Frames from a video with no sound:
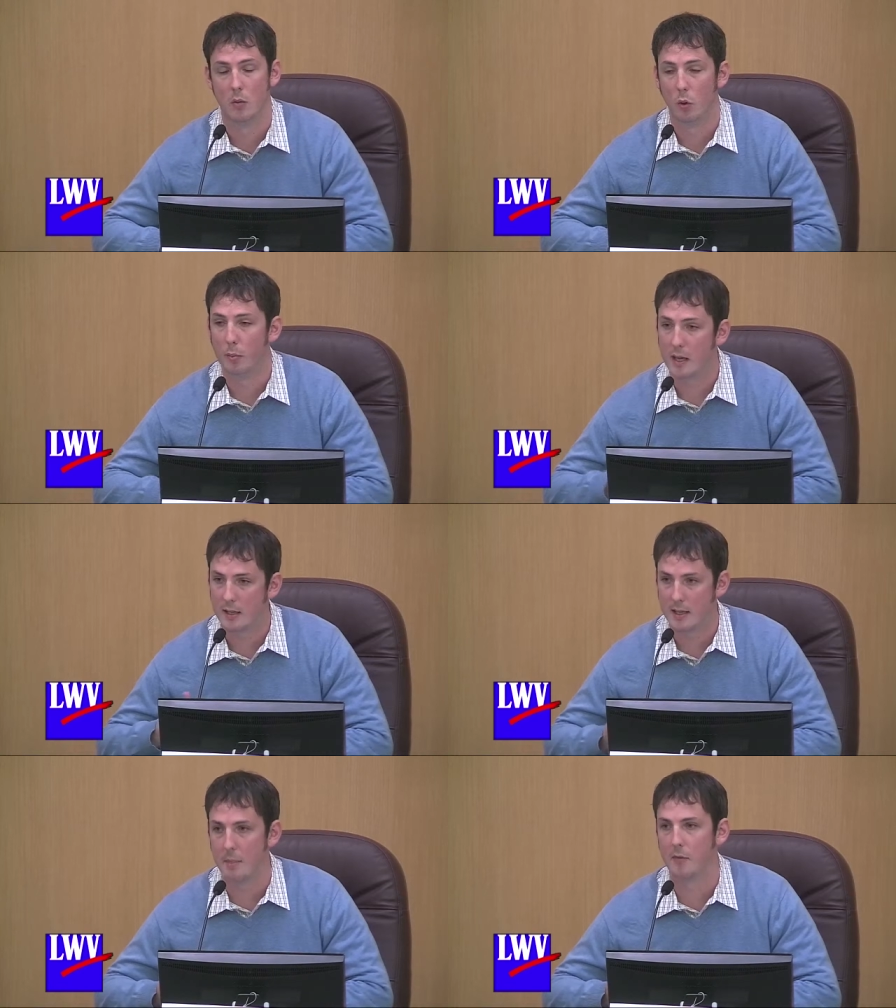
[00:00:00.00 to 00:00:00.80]
will be
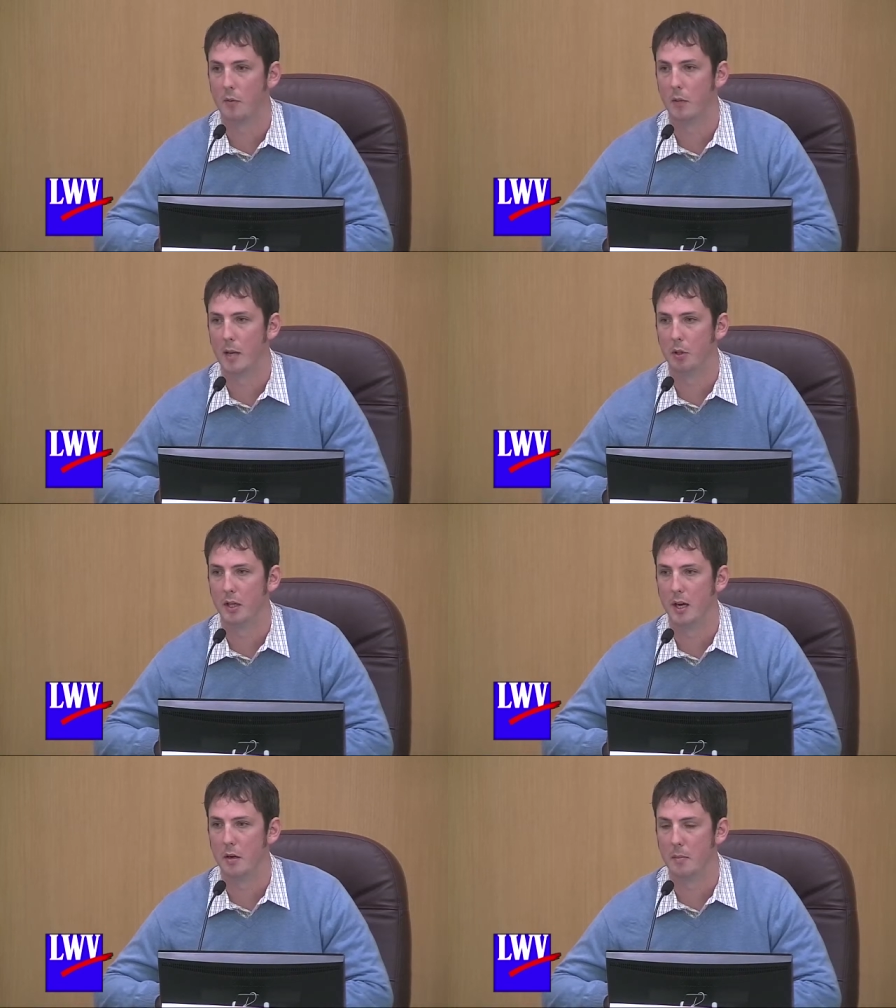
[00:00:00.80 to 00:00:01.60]
exempt from
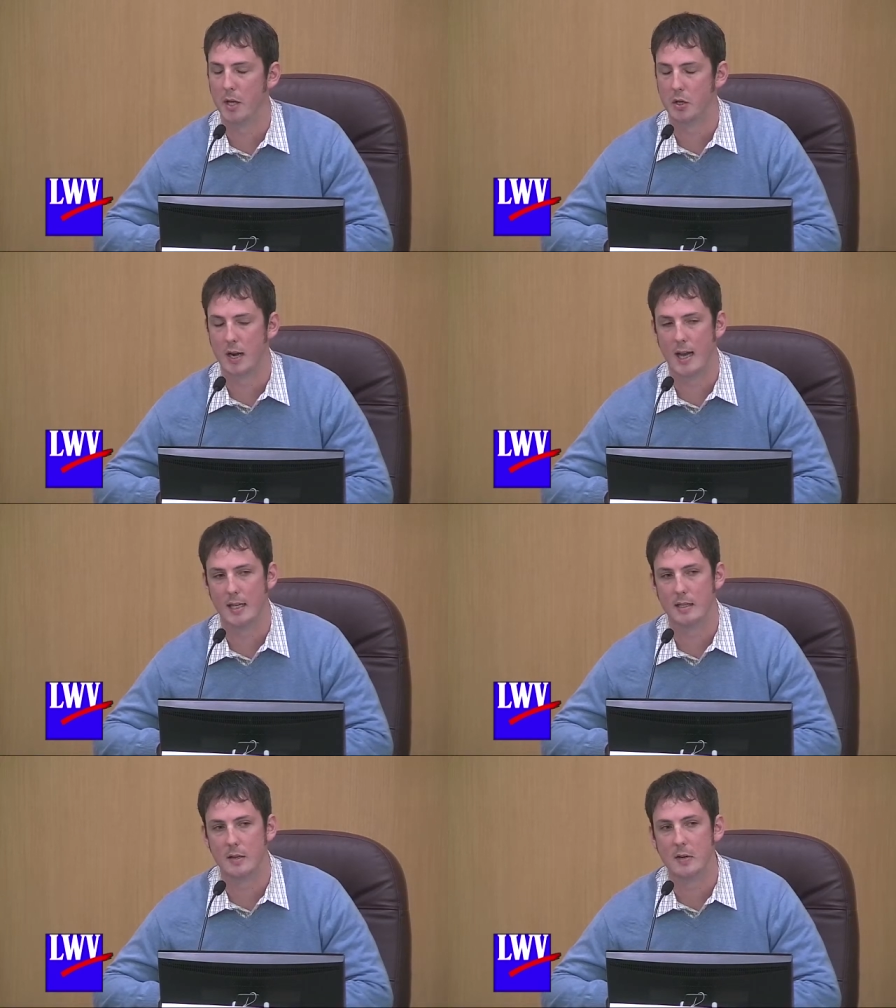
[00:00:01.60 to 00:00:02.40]
labeling under Measure
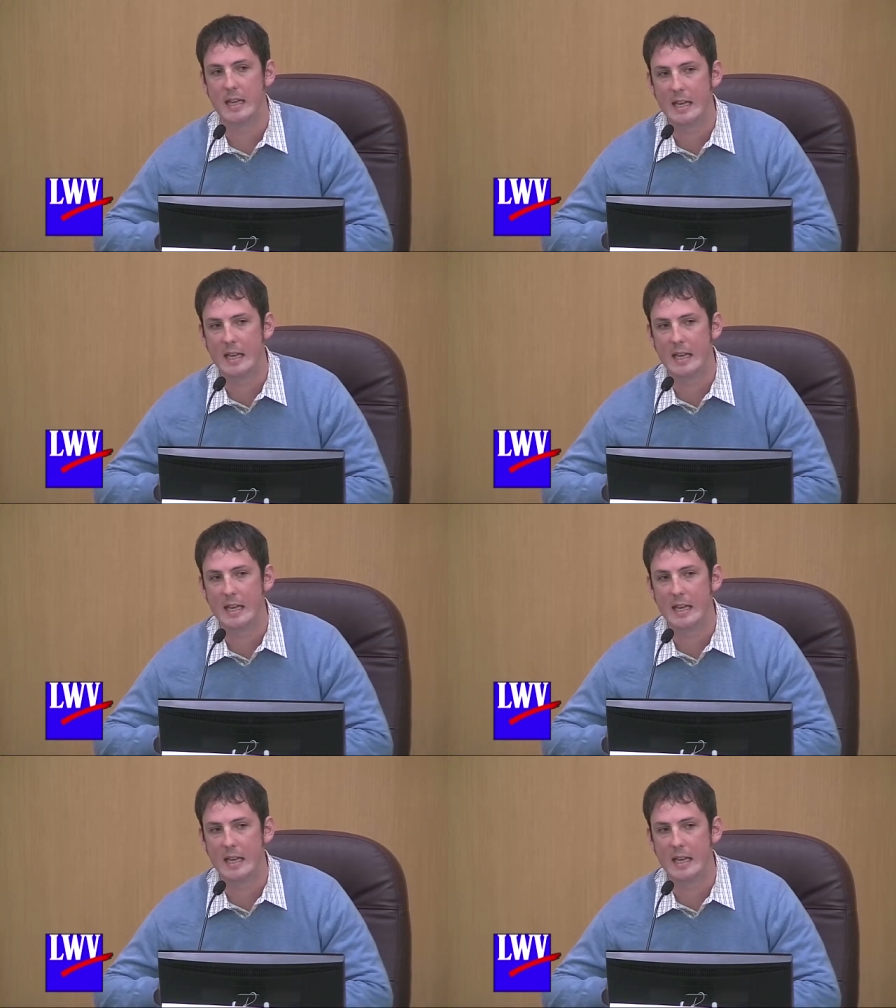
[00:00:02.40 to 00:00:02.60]
92,